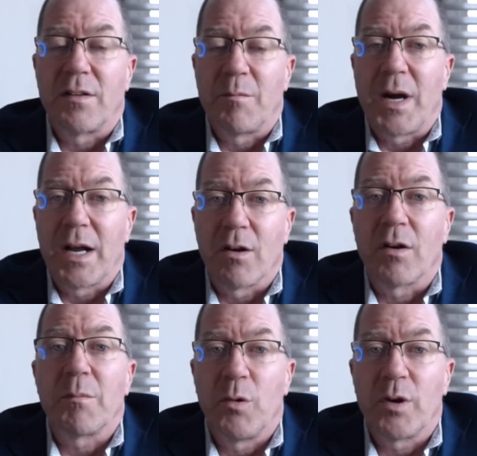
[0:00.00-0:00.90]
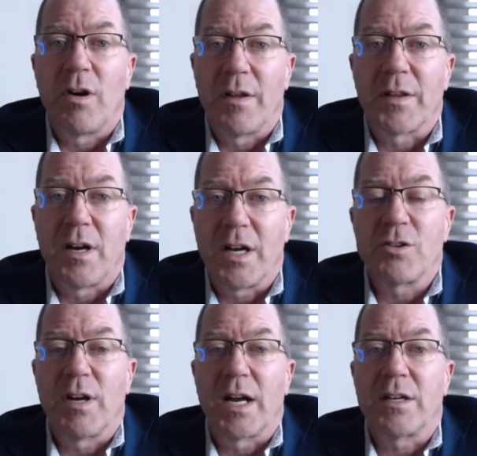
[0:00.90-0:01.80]
the buyer put on the
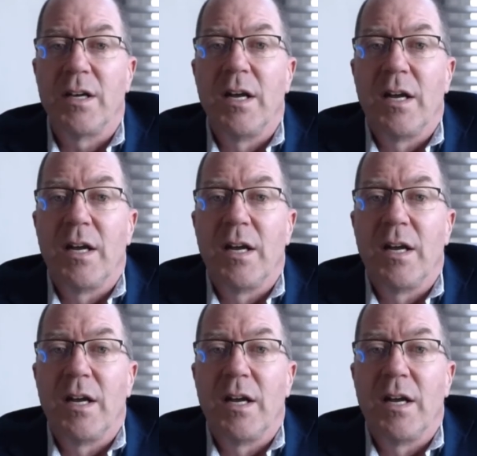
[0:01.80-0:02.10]
contract